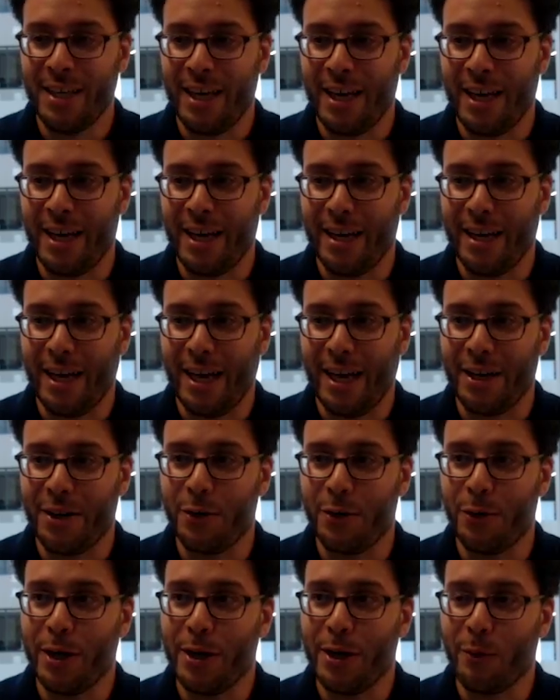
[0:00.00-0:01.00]
and I
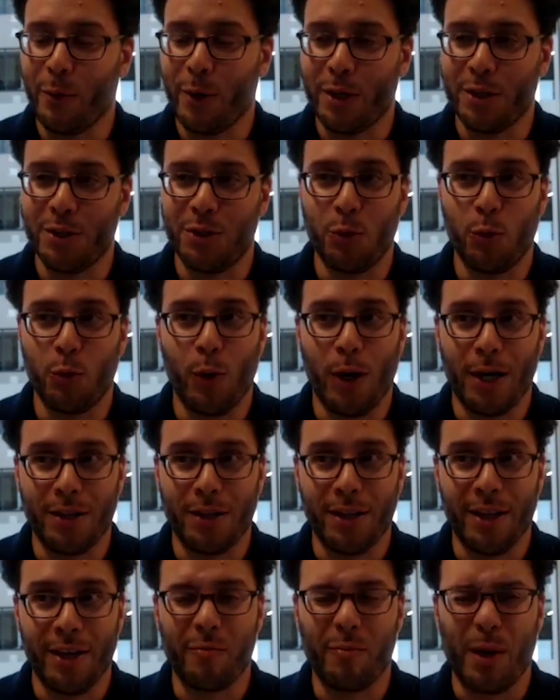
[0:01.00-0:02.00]
knew I didn't want to do
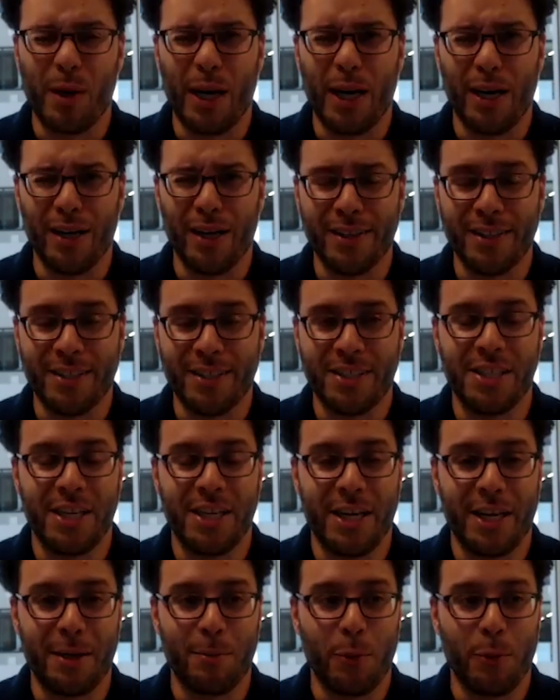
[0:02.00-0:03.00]
wildlife biology
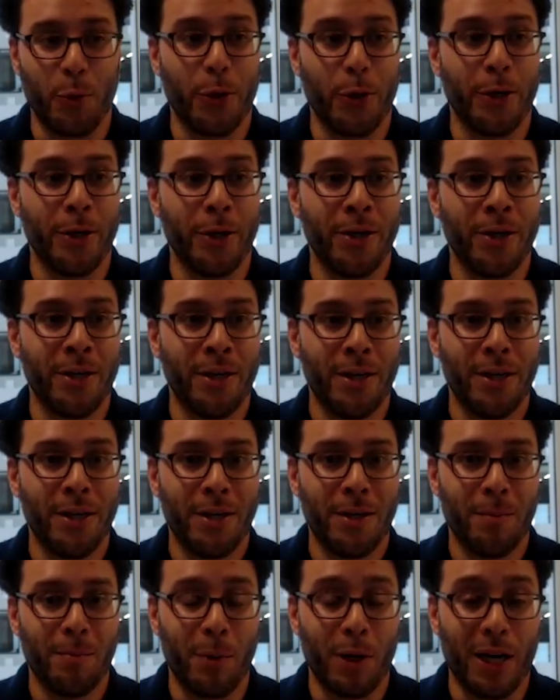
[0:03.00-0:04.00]
anymore,
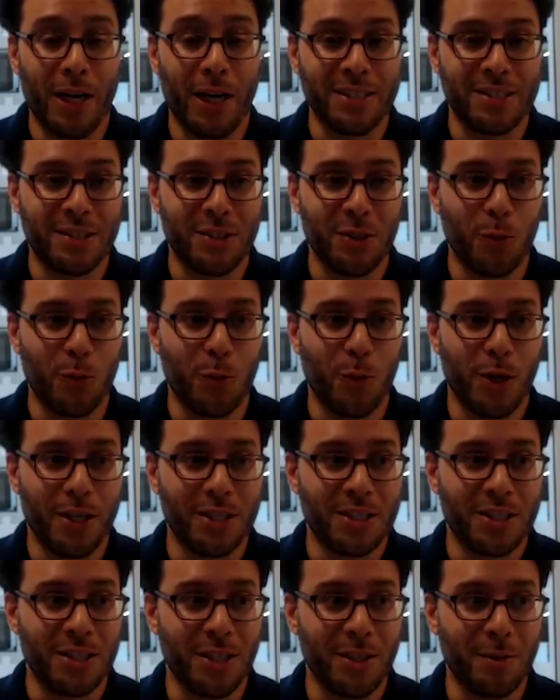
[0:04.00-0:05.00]
but I still
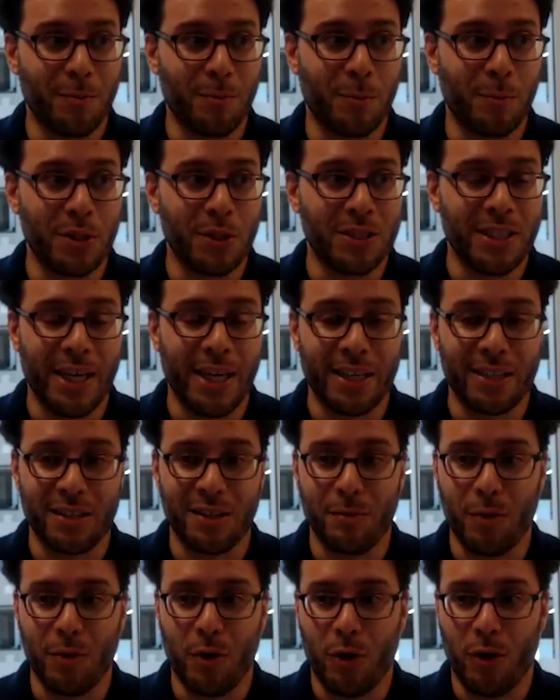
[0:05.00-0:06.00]
wanted to protect
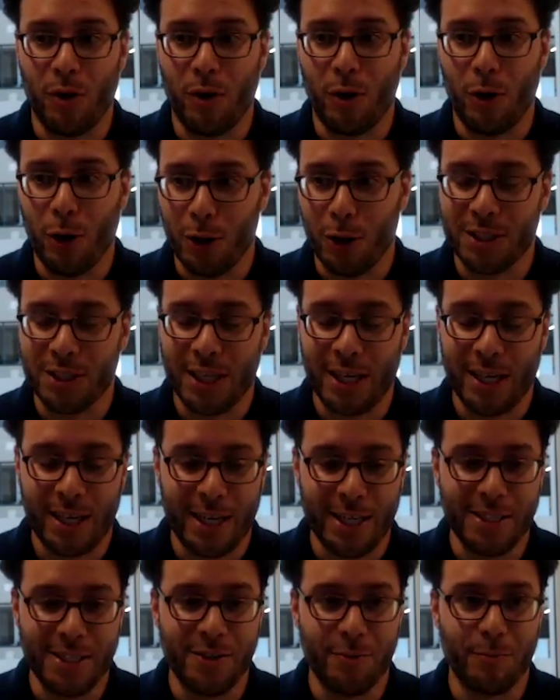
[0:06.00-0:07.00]
all
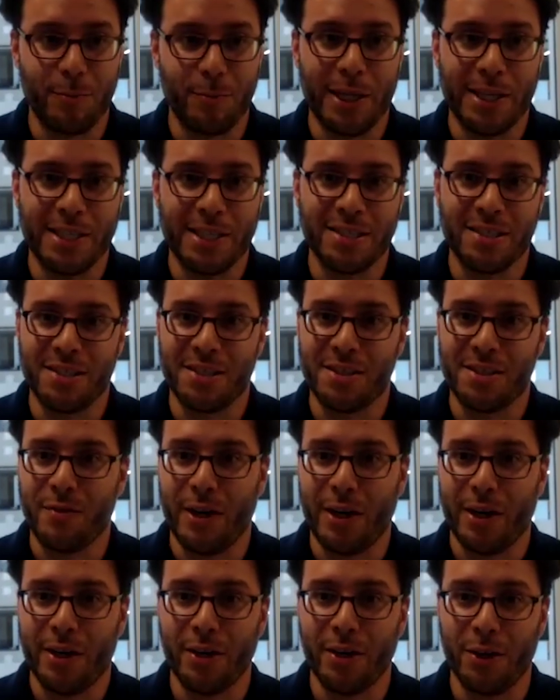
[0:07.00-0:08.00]
kinds of places if
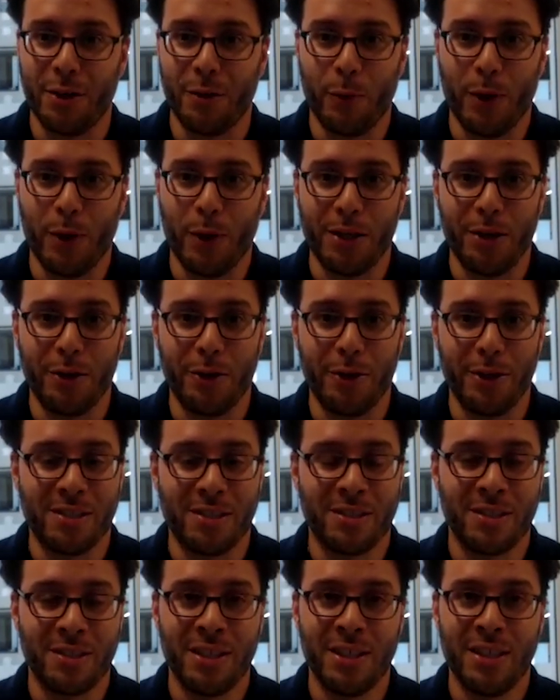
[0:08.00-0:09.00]
I could, whether
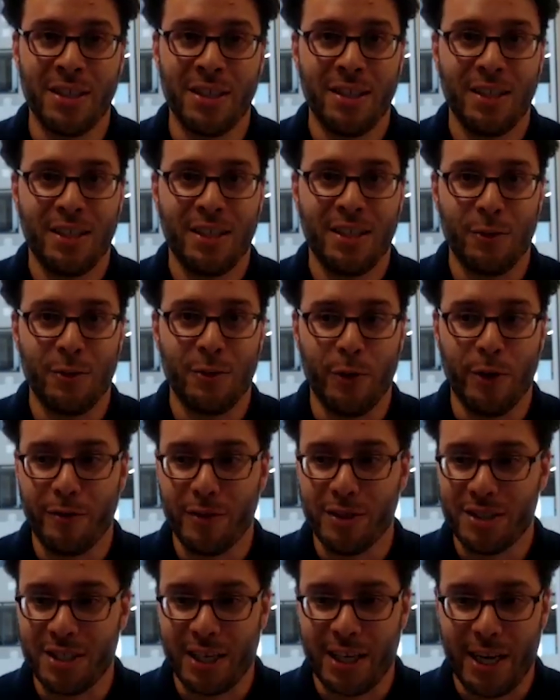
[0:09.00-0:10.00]
it's
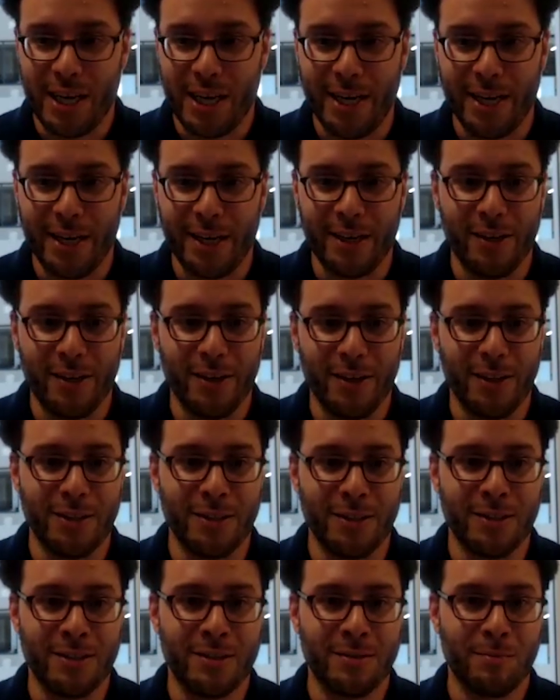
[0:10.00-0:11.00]
rivers to kayak
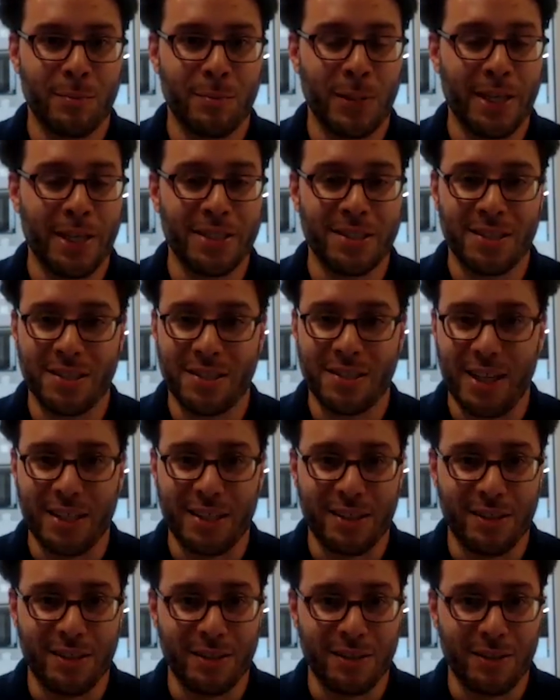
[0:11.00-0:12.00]
on, places
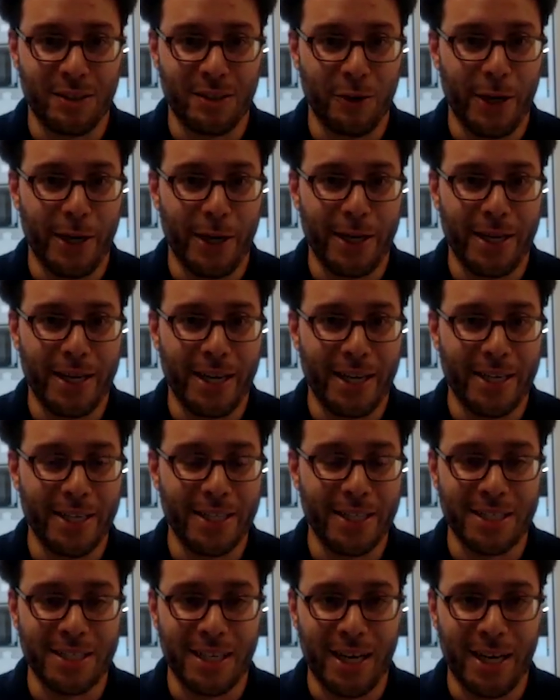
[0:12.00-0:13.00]
like the Grand
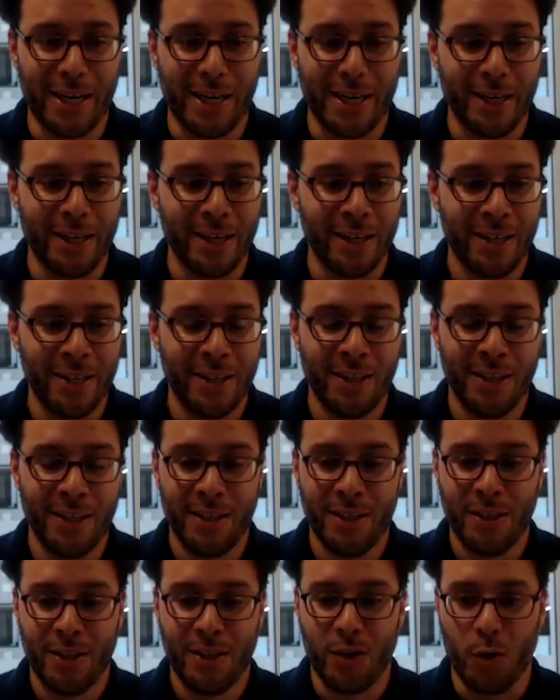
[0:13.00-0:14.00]
Canyon to hike,
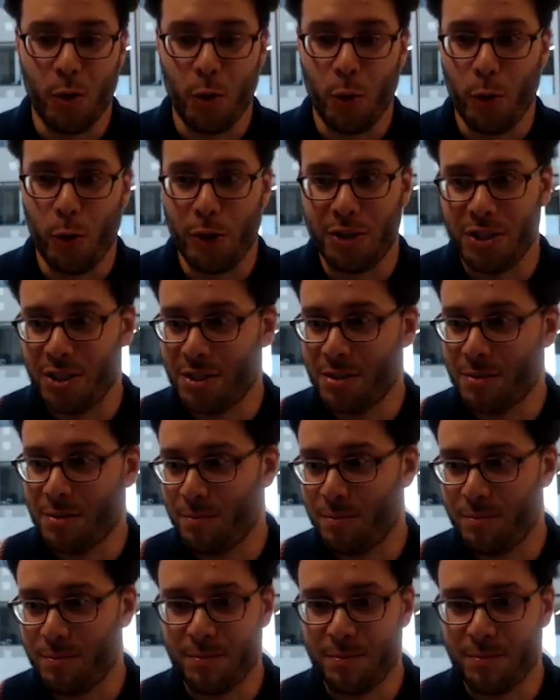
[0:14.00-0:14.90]
or just